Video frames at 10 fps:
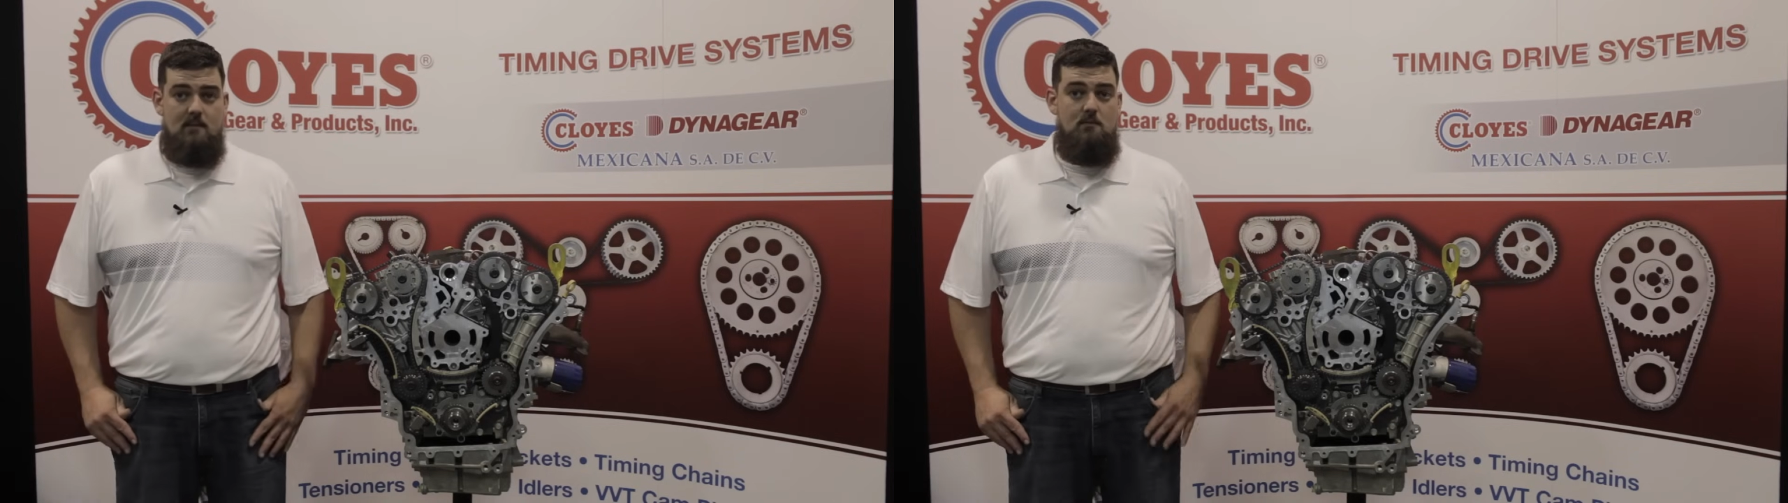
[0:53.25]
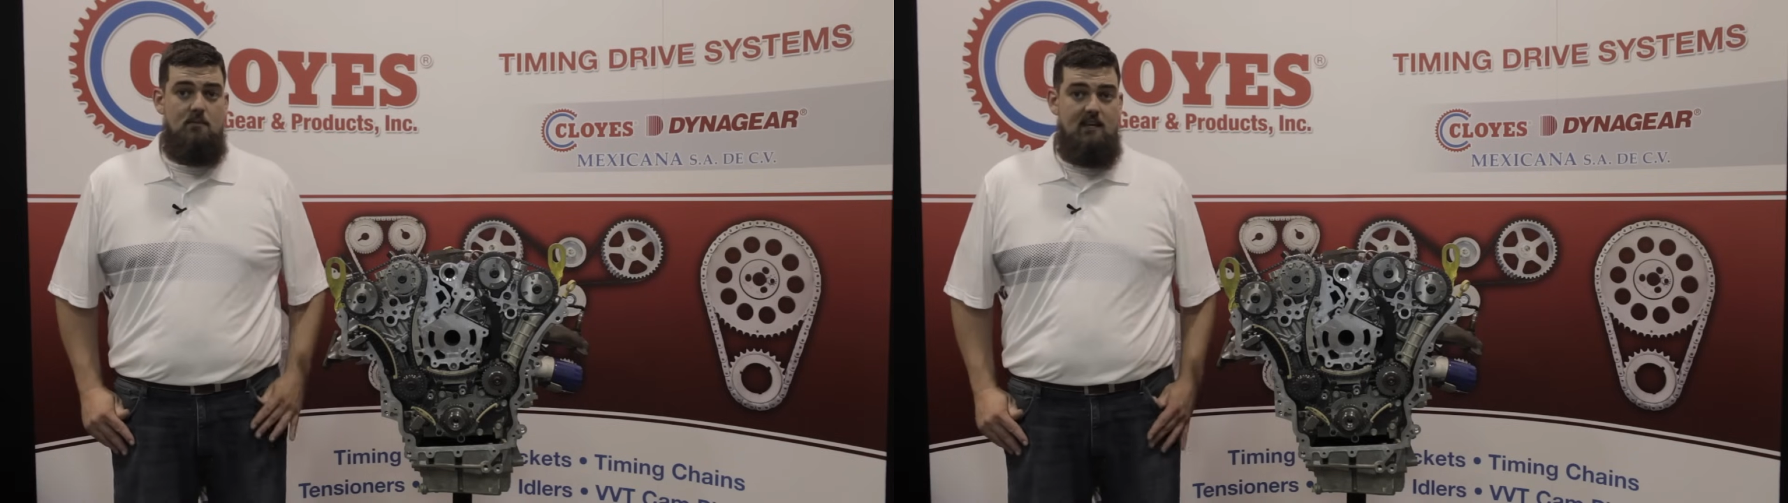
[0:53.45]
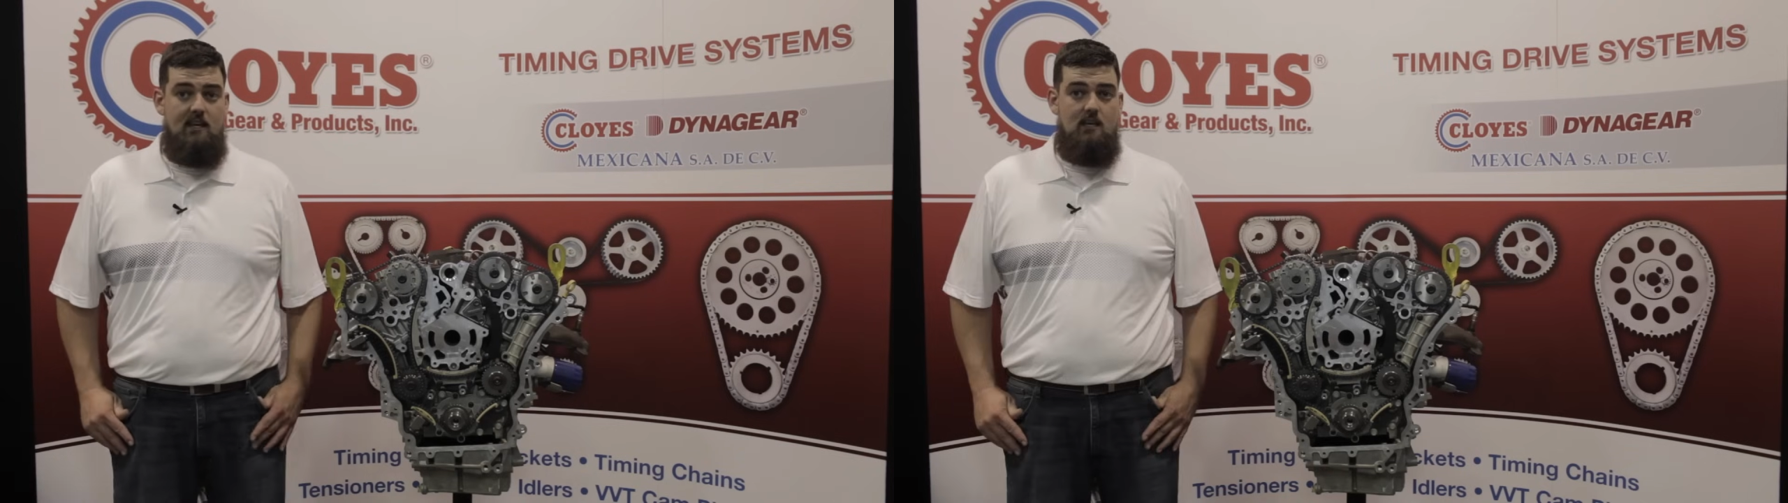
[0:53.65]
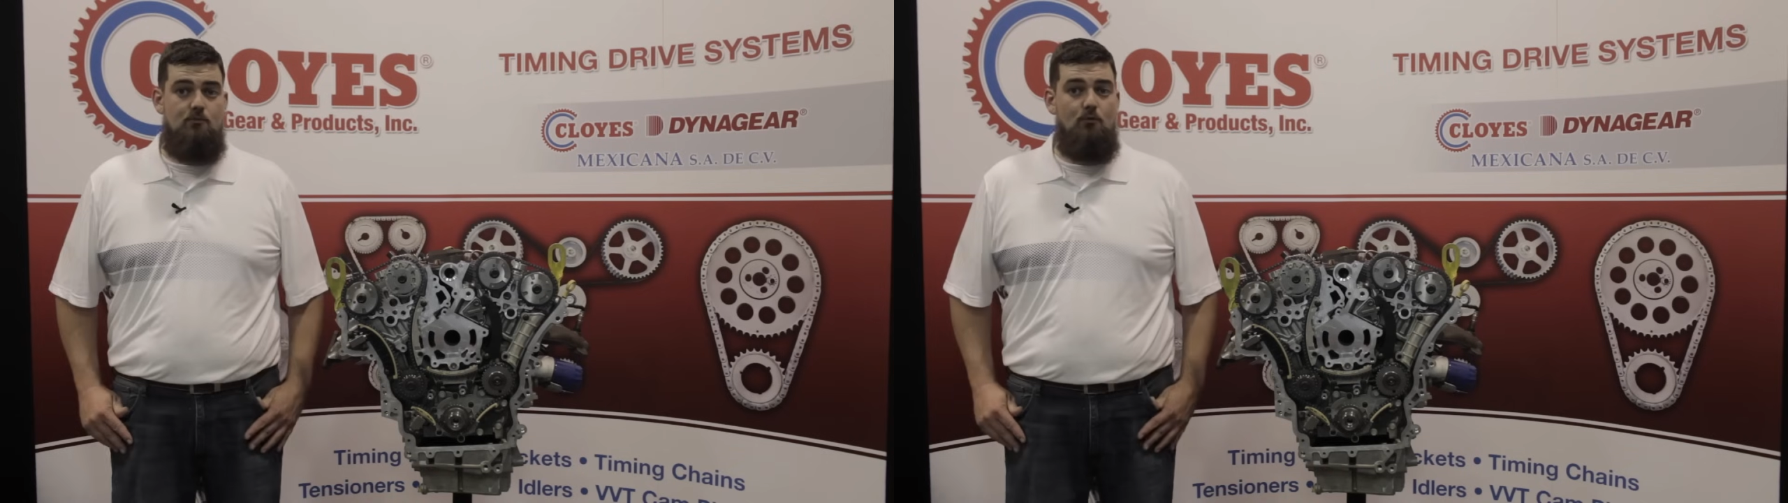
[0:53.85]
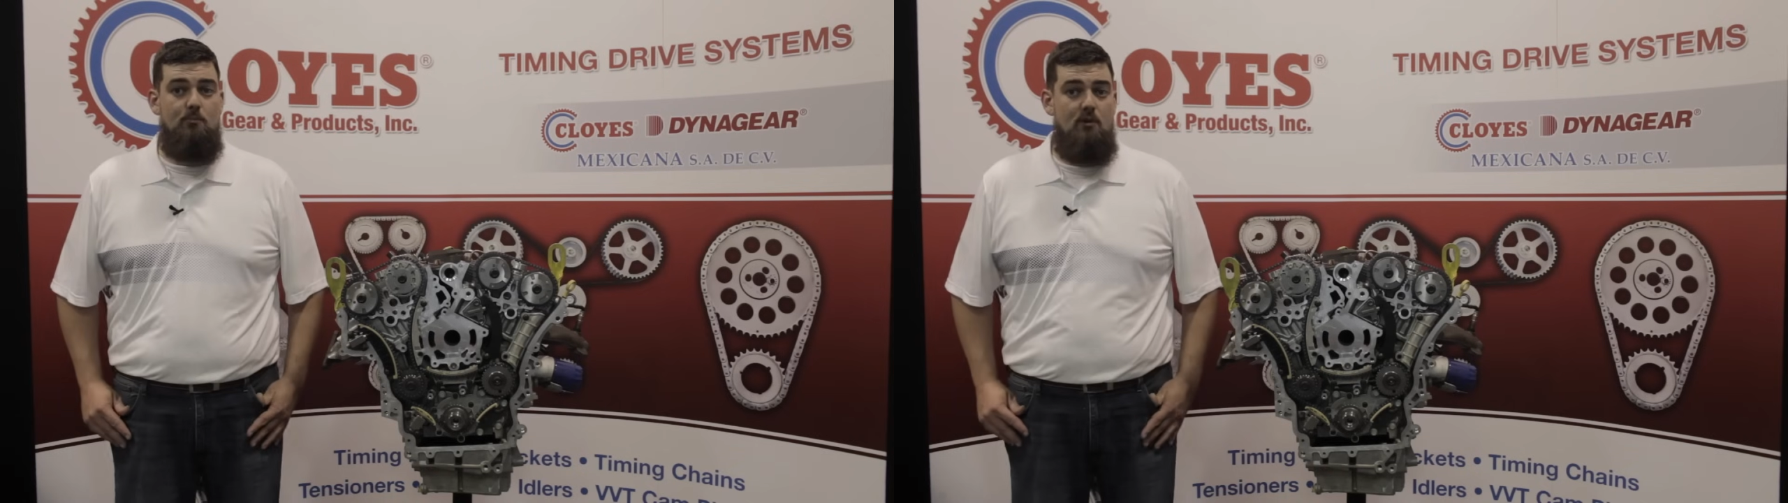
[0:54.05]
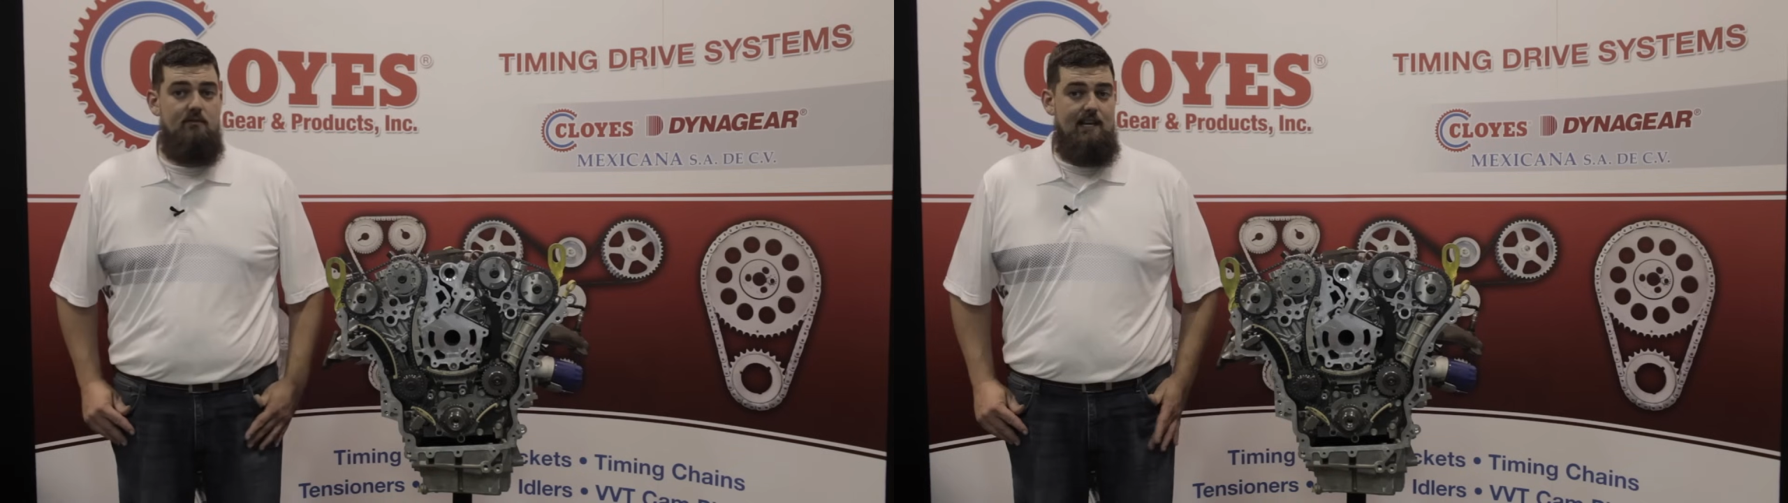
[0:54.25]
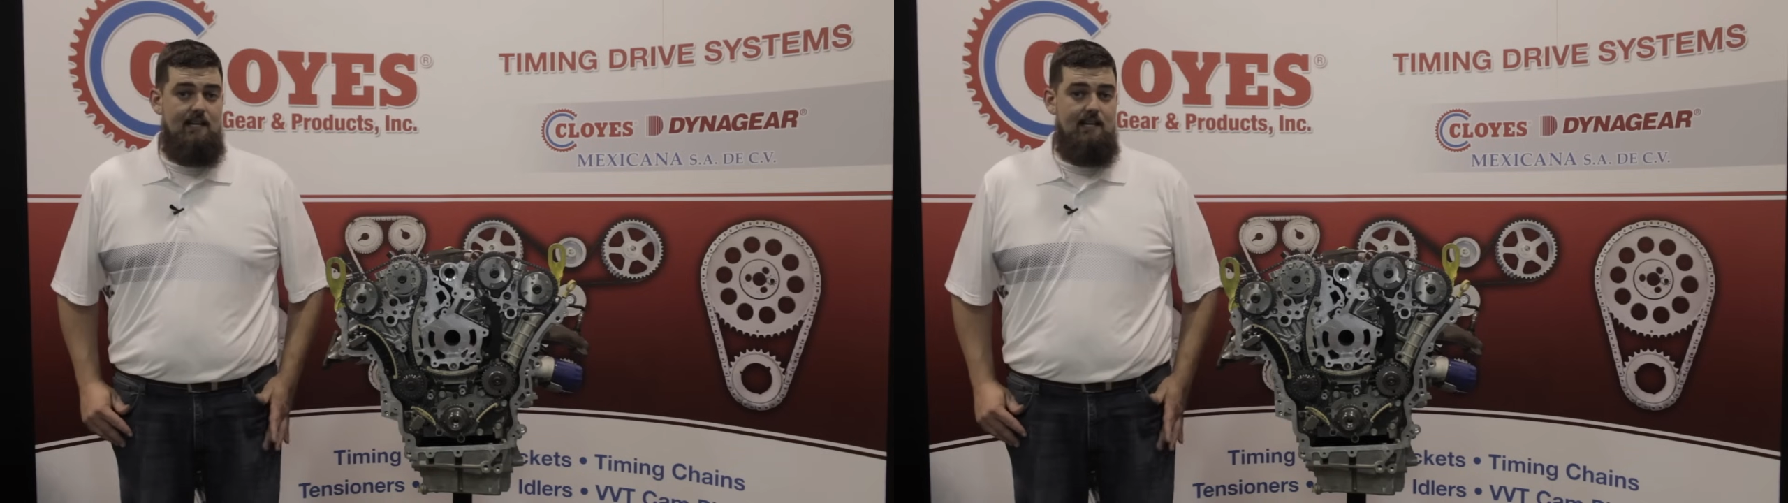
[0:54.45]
To begin, remove the